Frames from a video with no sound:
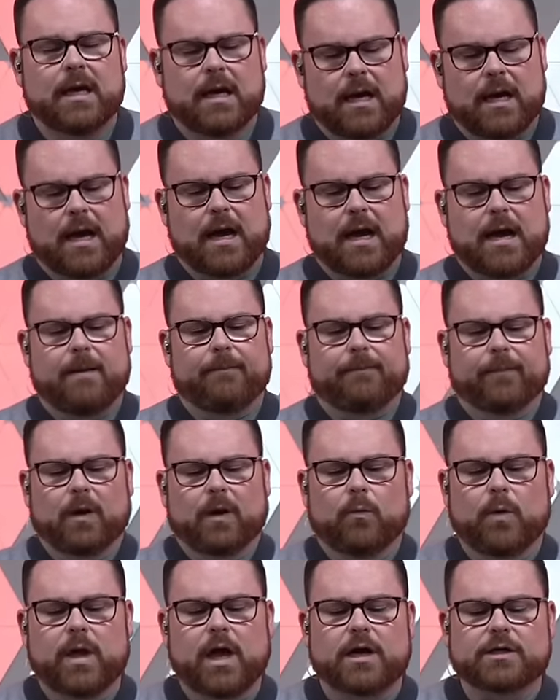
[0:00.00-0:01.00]
Um,
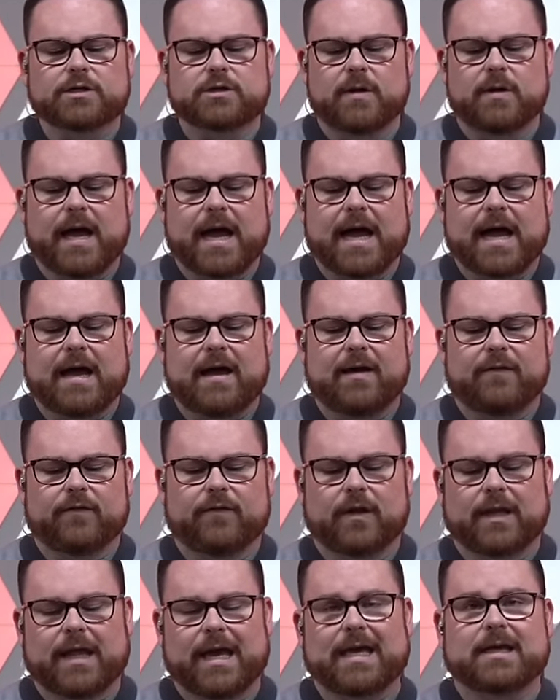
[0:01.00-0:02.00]
we also have
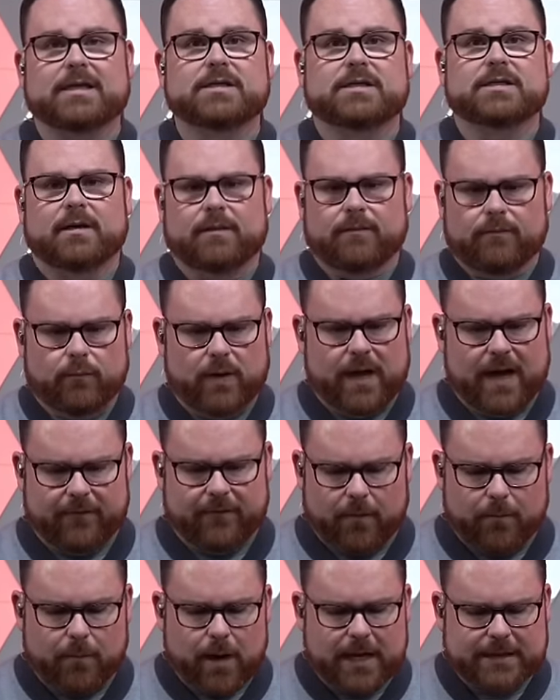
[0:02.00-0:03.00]
like some we have
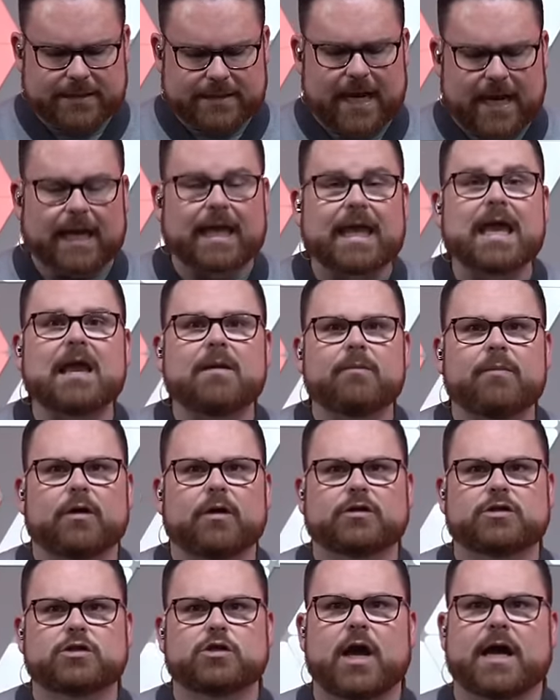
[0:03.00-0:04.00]
a Montech King
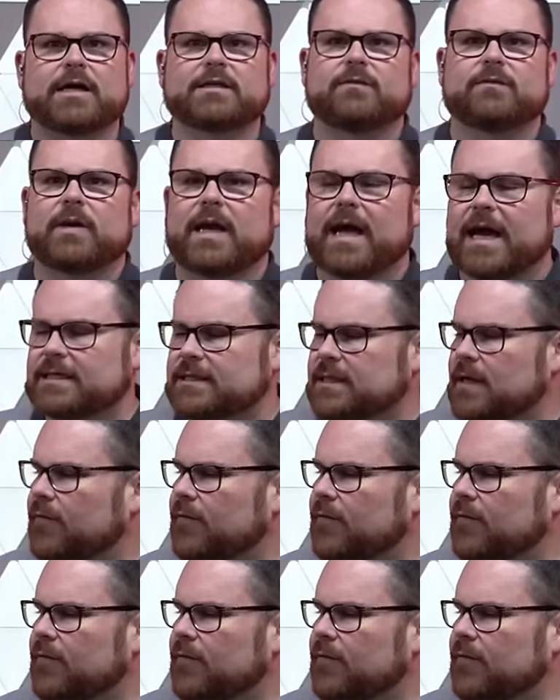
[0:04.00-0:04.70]
build you guys have been asking